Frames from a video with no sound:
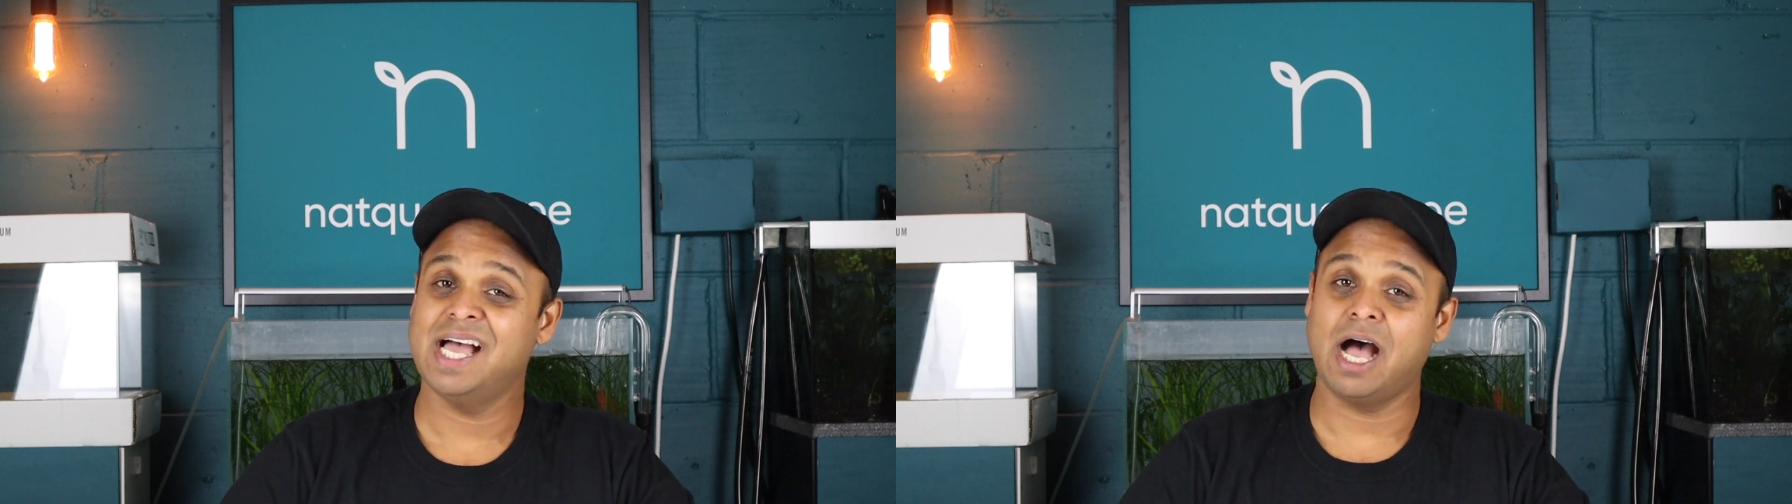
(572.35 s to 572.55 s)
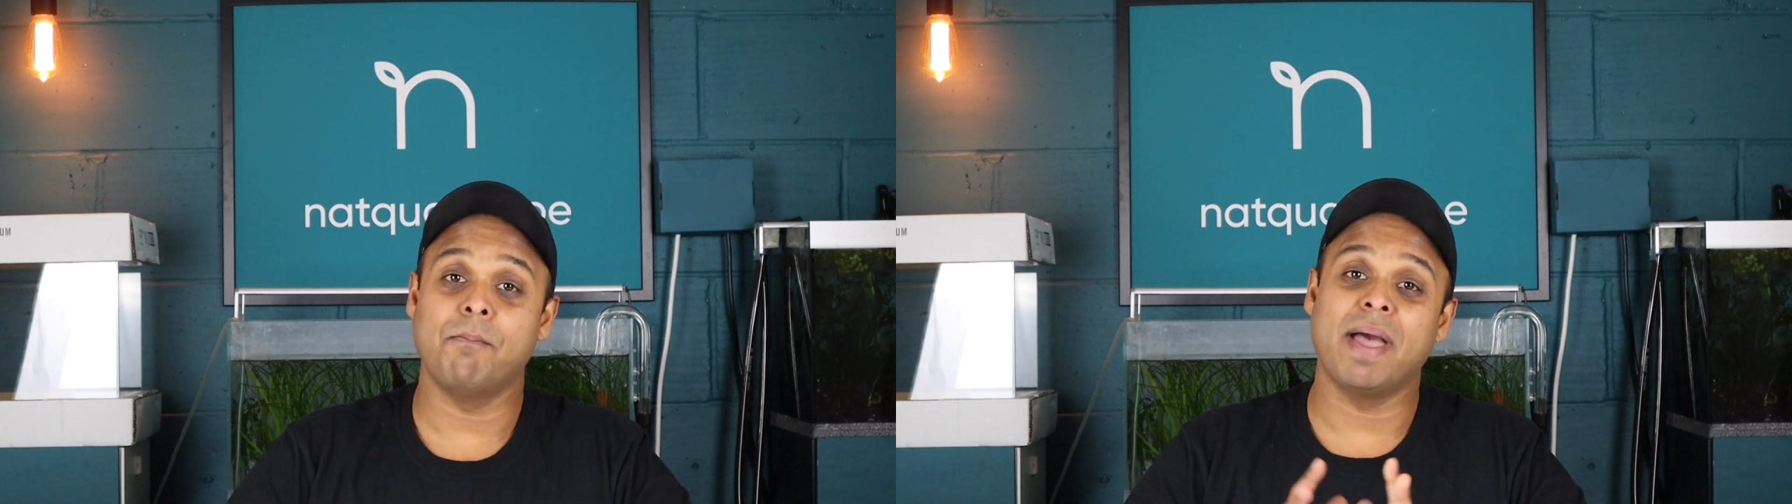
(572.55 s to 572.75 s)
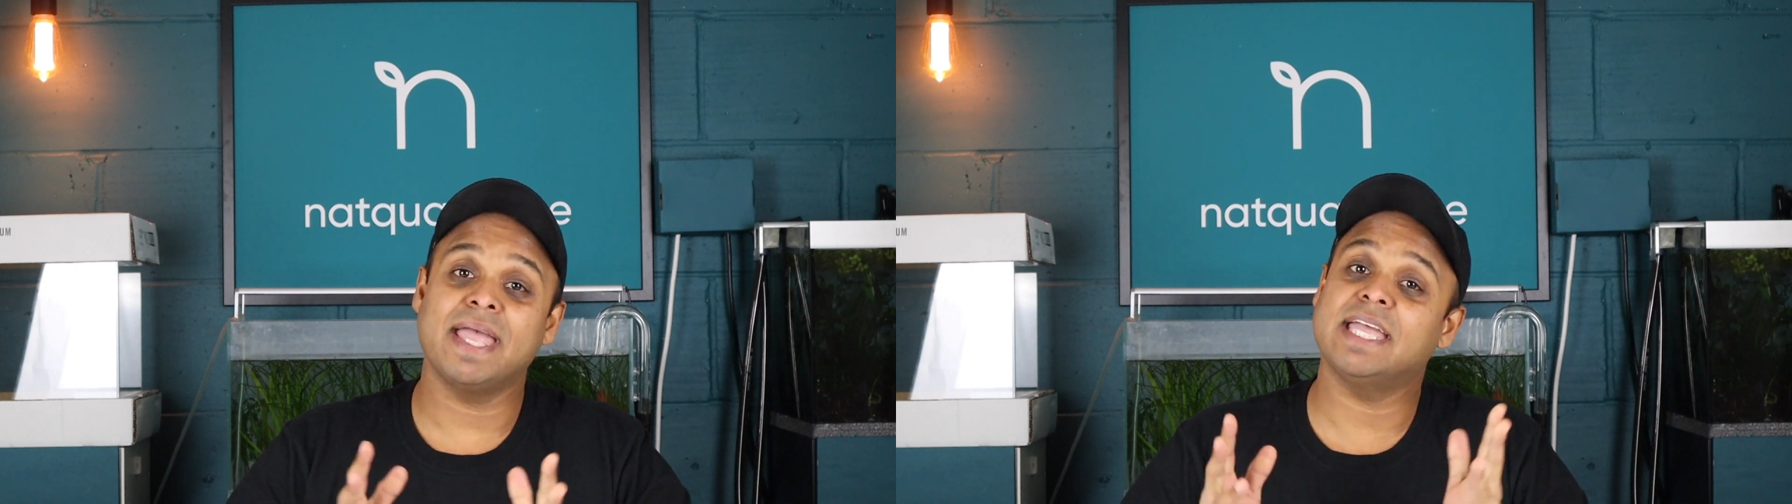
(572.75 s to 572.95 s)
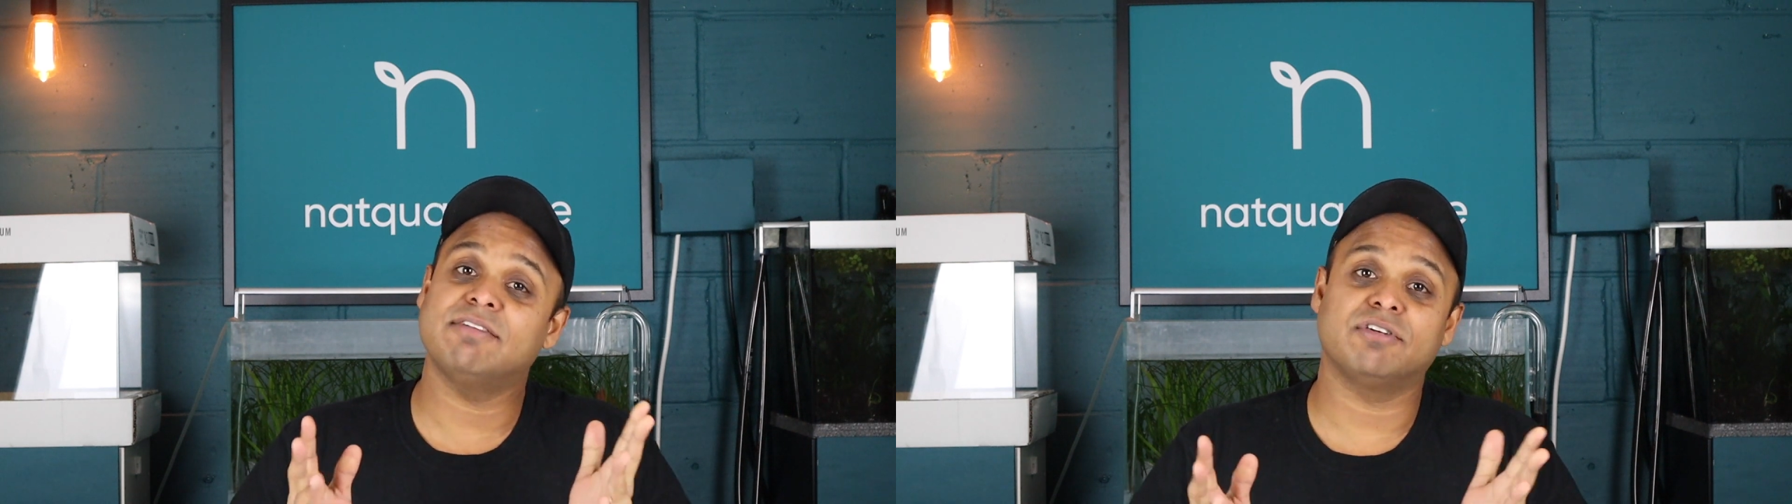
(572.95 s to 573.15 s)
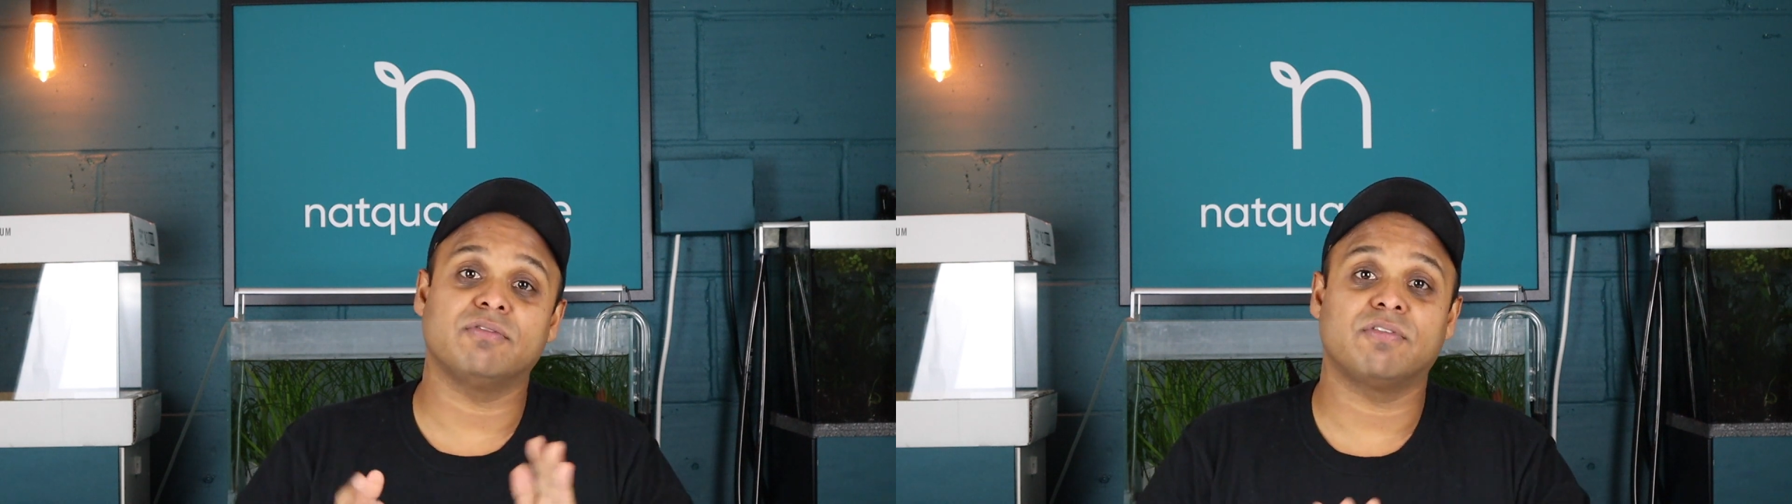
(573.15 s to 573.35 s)
I may
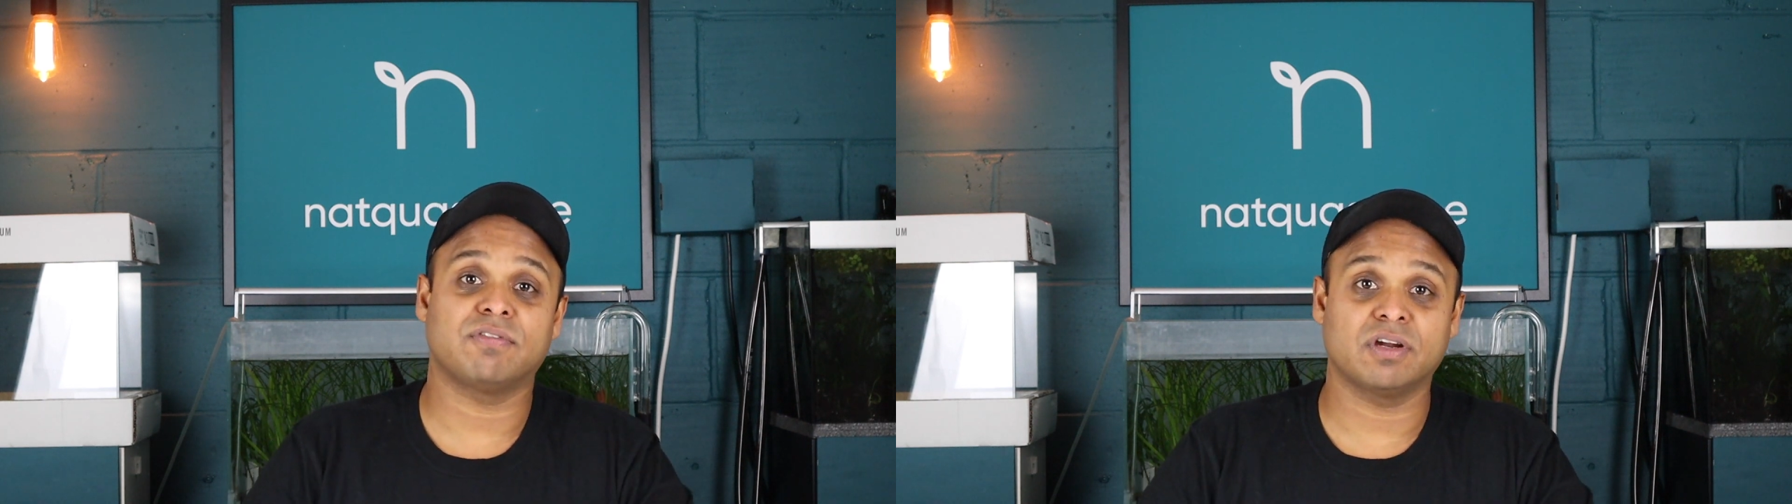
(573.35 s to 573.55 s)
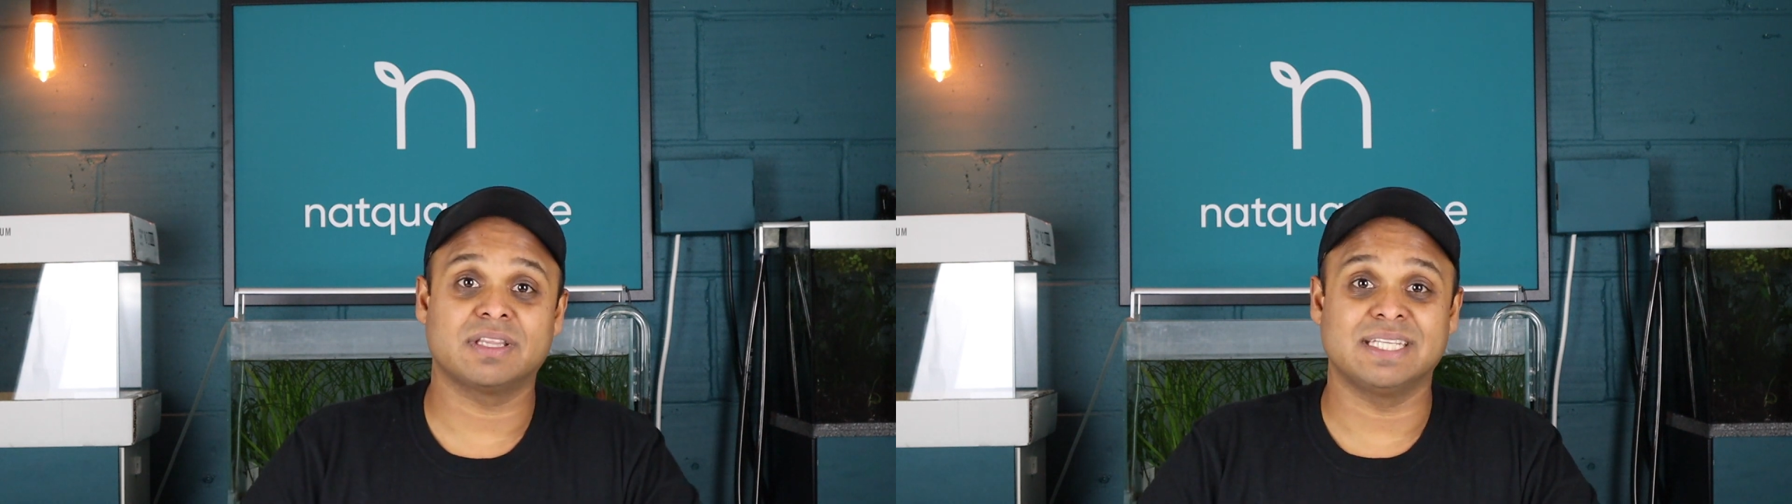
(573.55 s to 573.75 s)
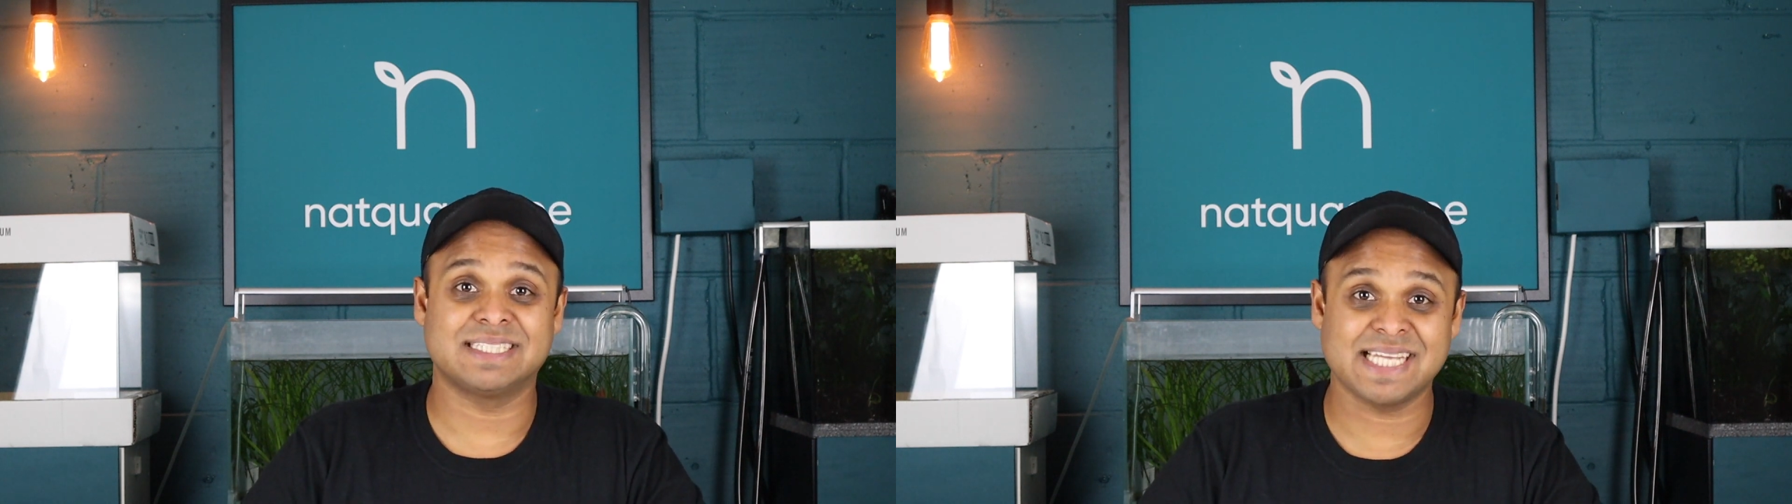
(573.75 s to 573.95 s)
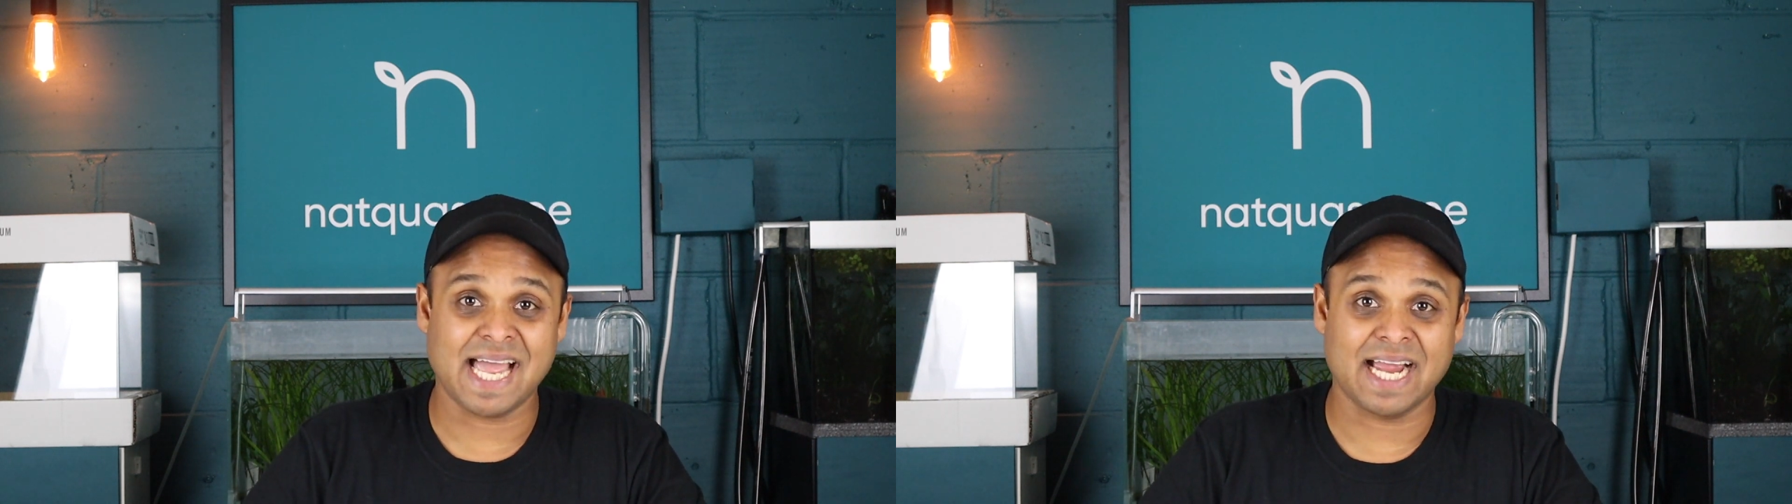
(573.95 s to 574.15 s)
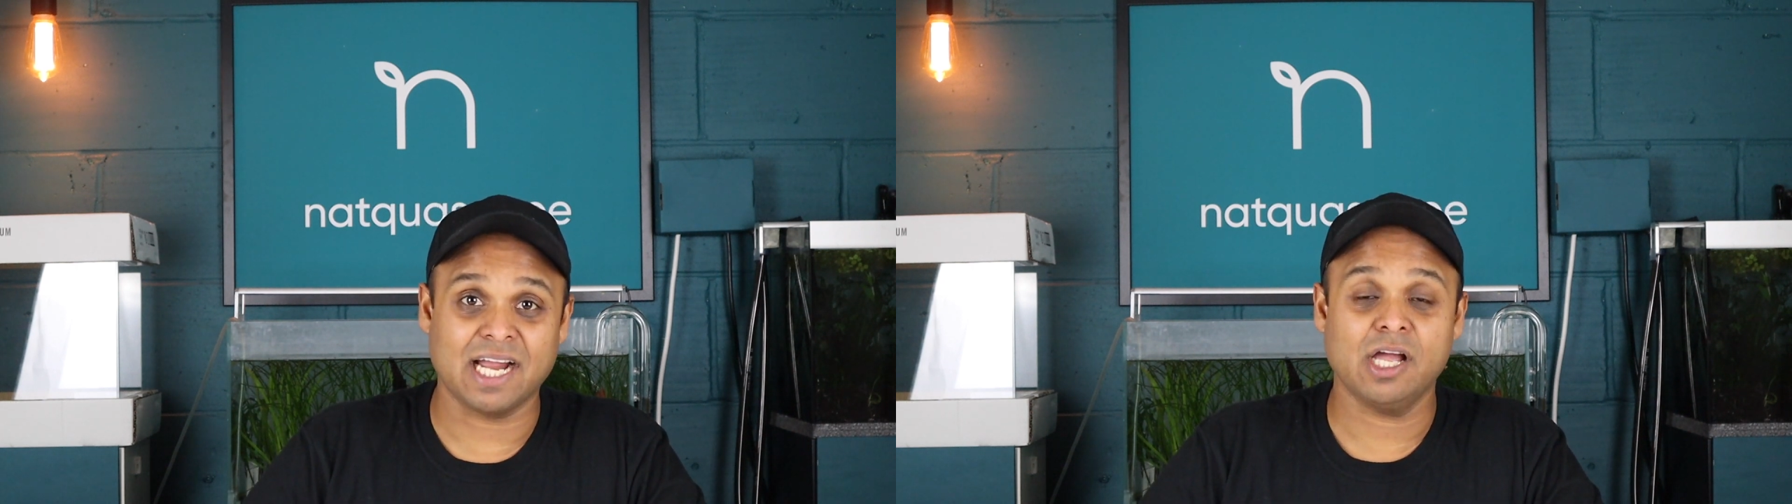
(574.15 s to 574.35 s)
even flood the
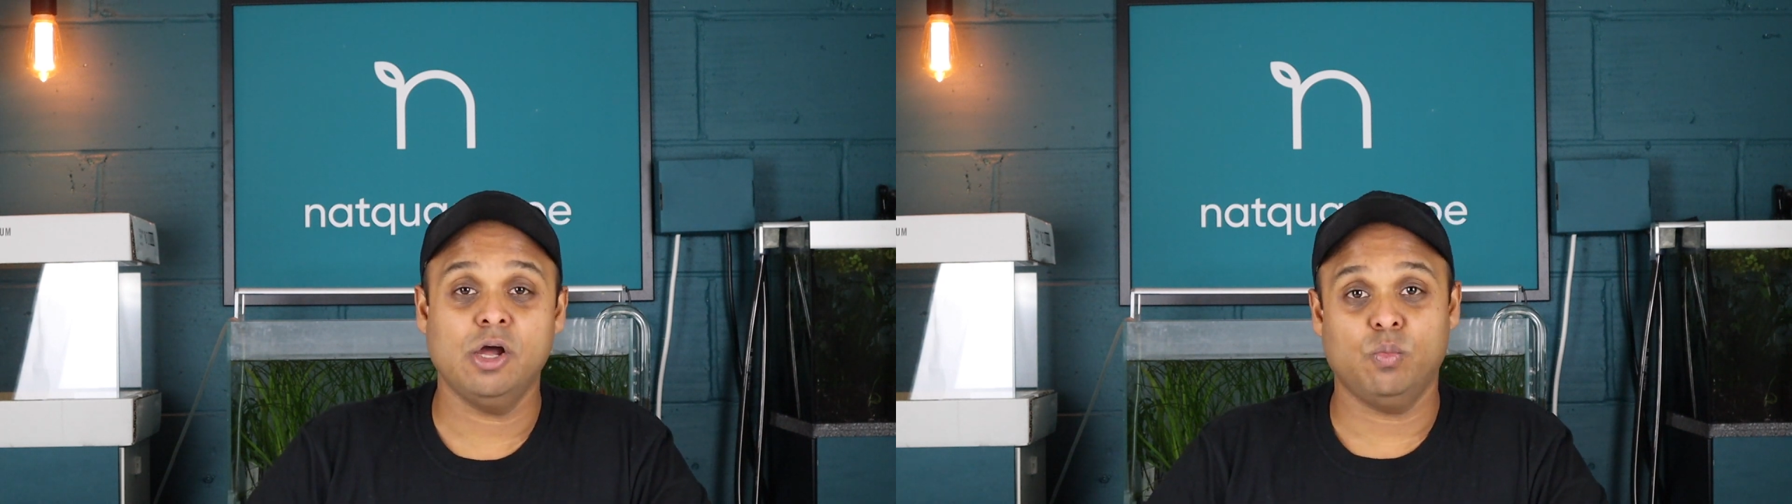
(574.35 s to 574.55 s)
tank